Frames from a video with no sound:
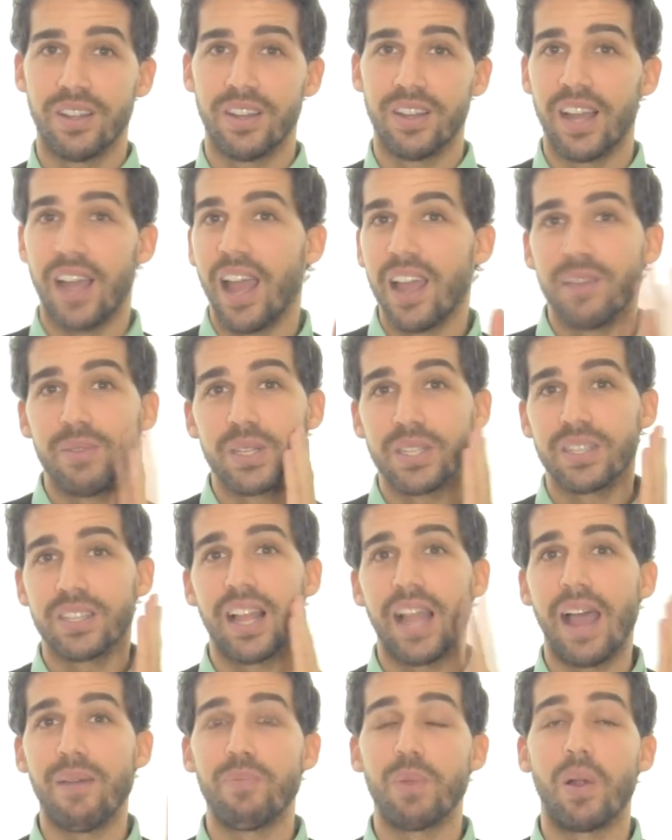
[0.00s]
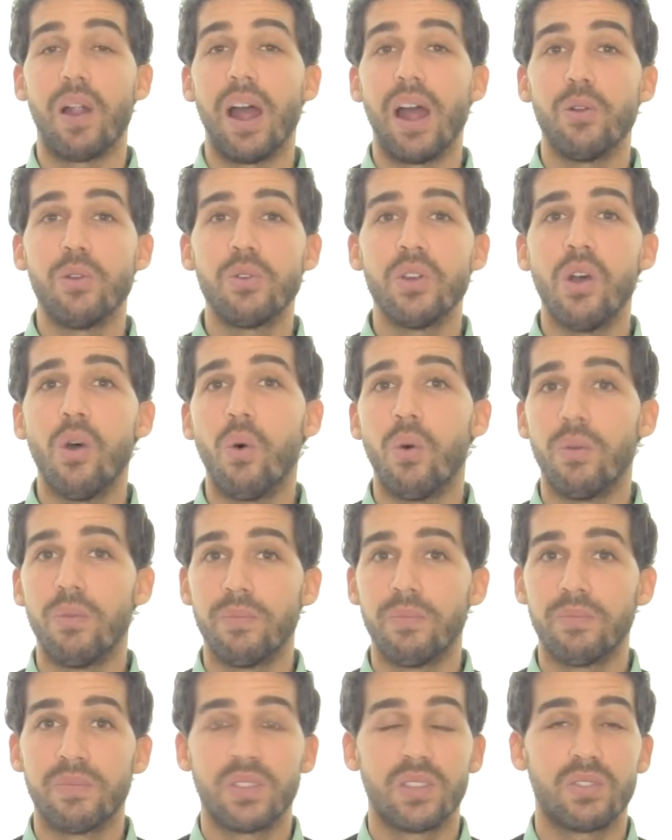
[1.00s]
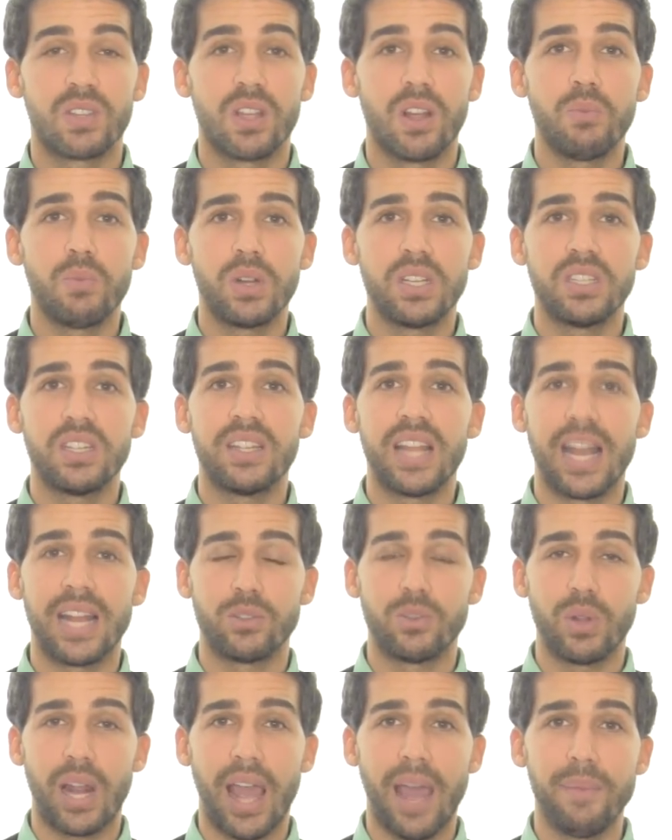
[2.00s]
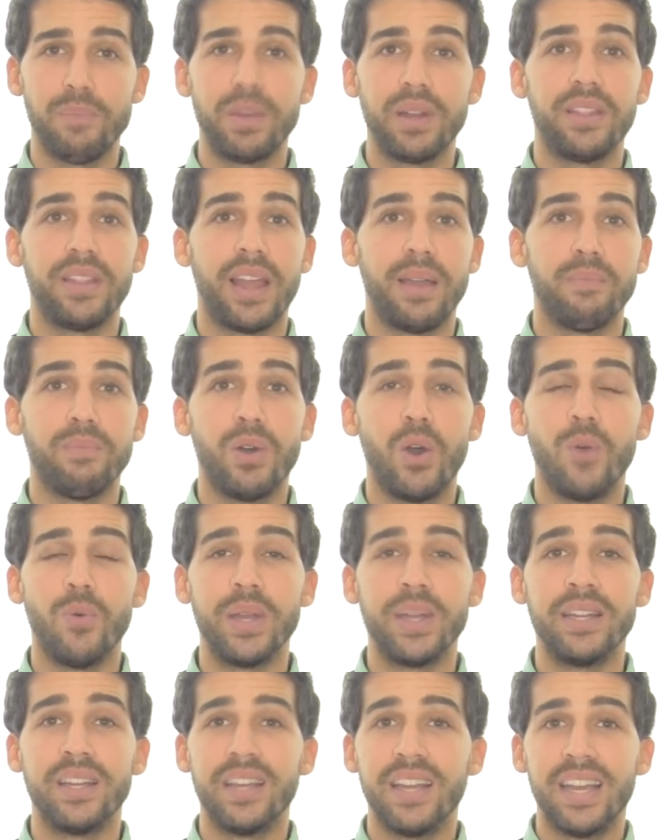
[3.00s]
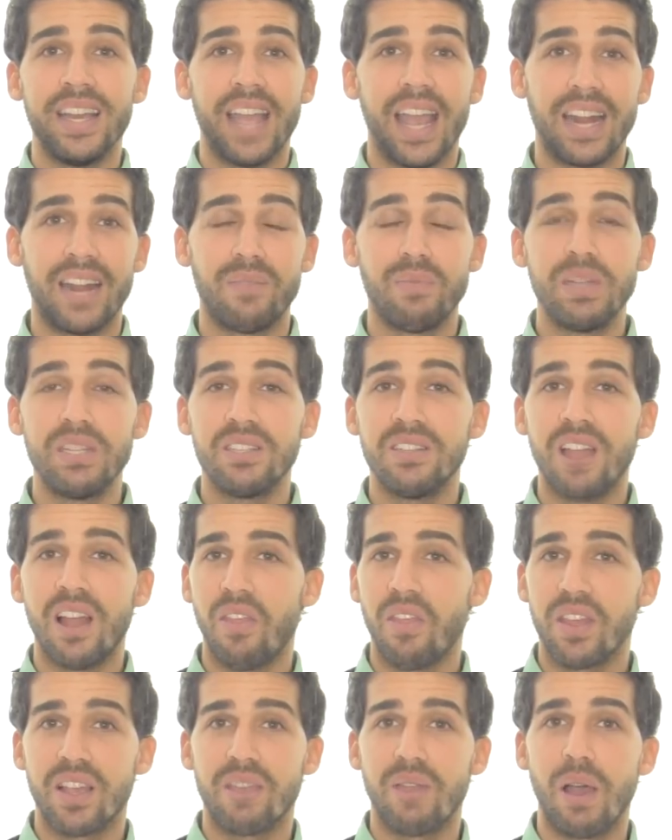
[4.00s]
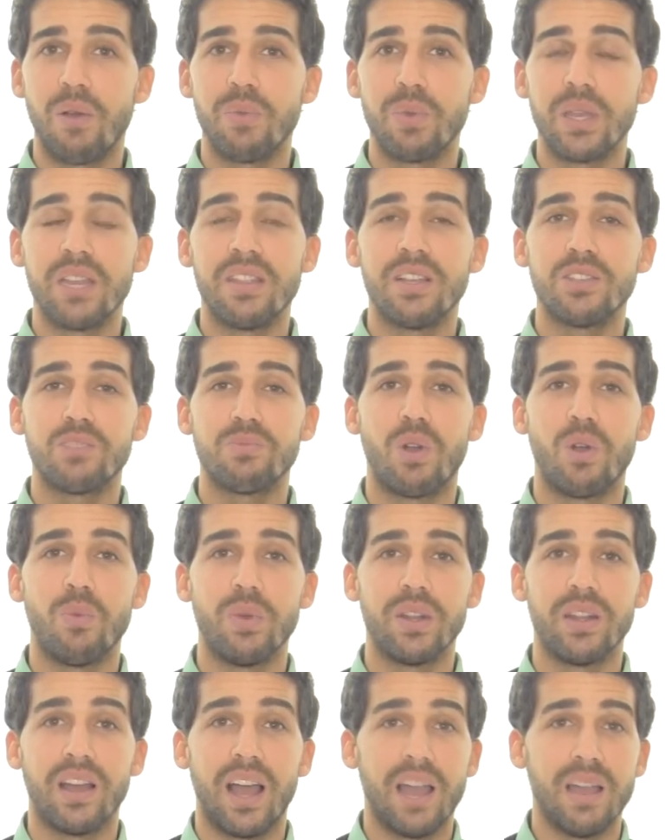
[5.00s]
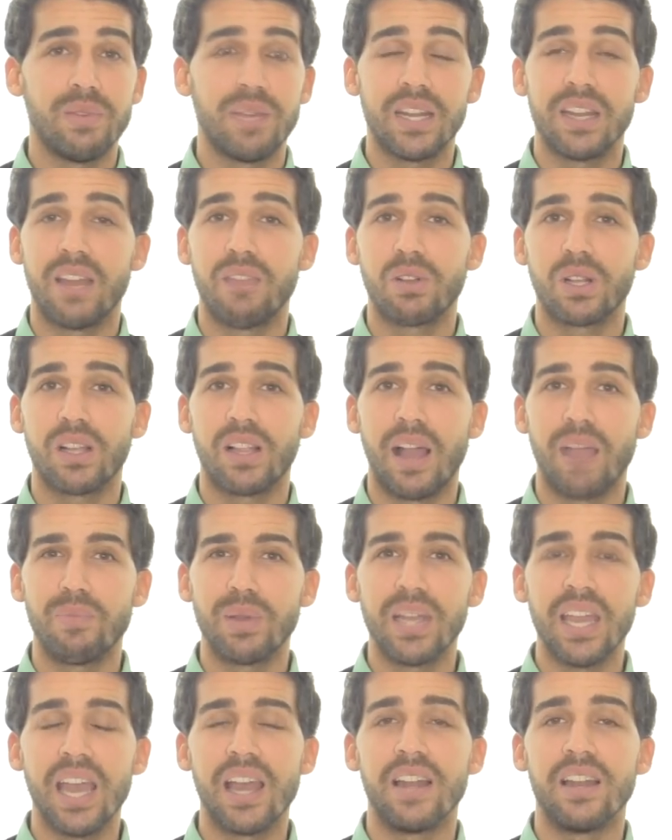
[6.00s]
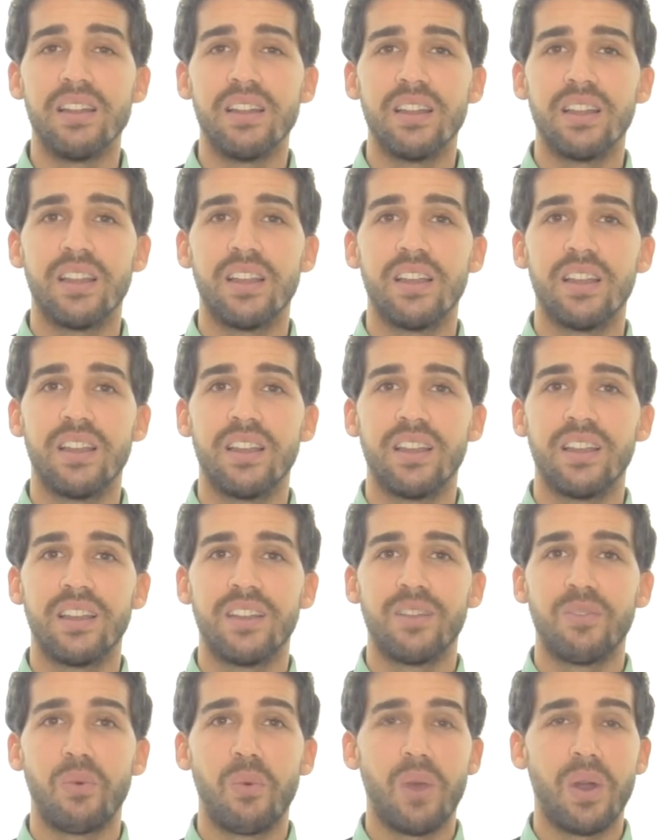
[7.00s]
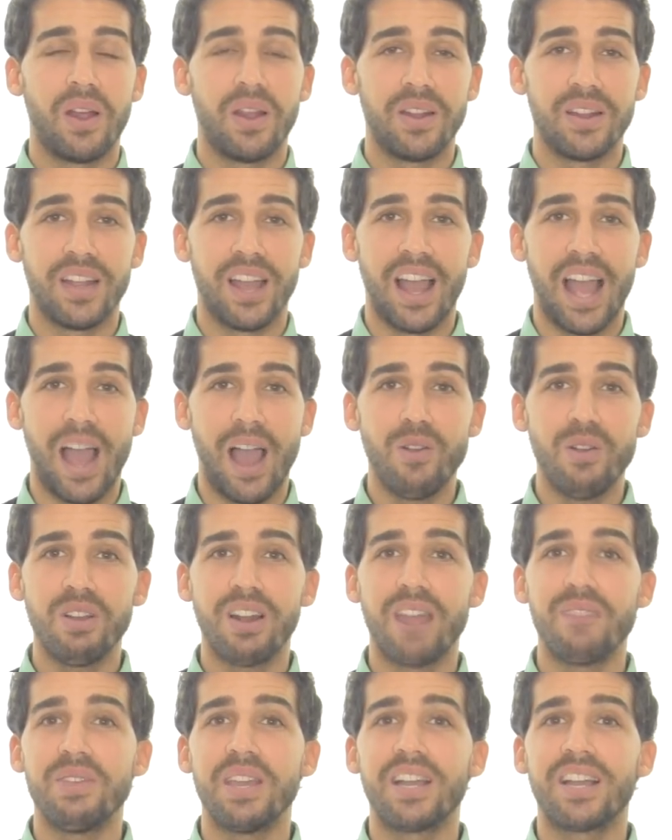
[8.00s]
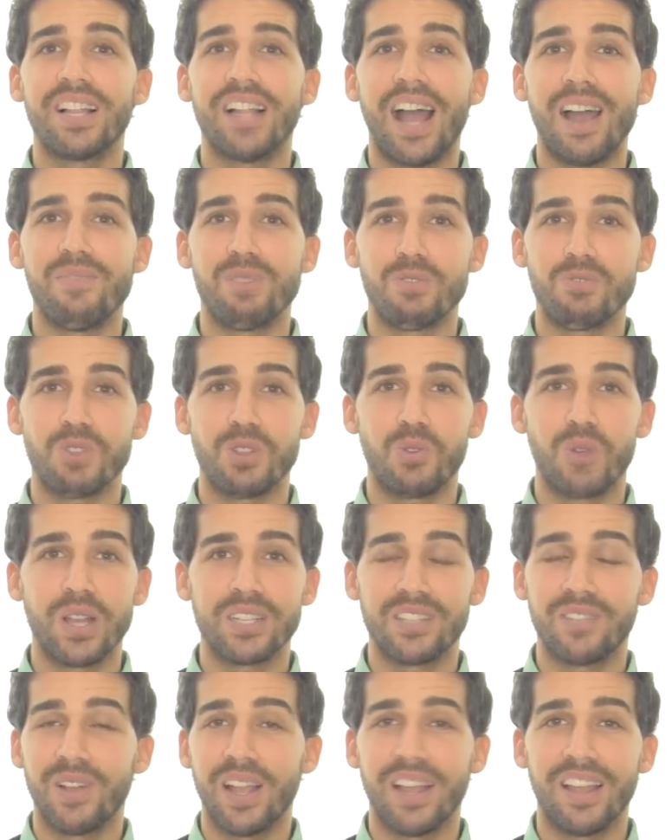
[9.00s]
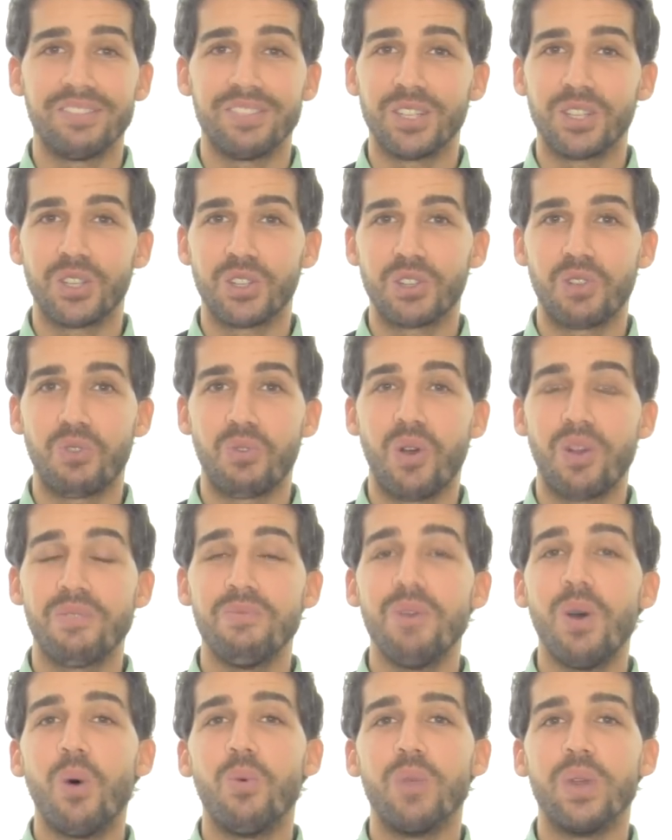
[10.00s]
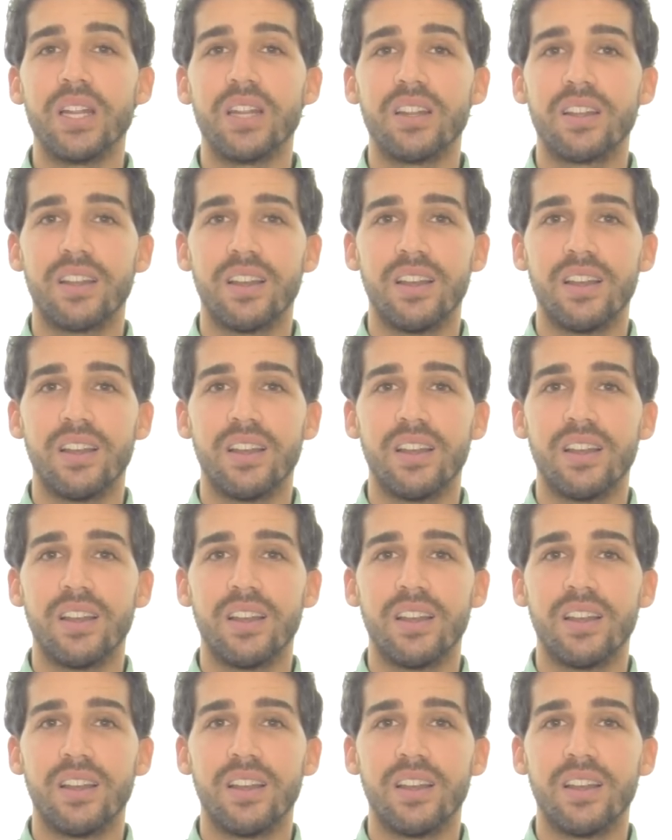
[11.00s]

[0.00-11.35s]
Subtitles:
I am a slapper. I don't know. For some reason that's what happened in that moment, and it means nothing about me in this moment. I might never clap again. How could I be a clapper for the rest of my life just because of one moment?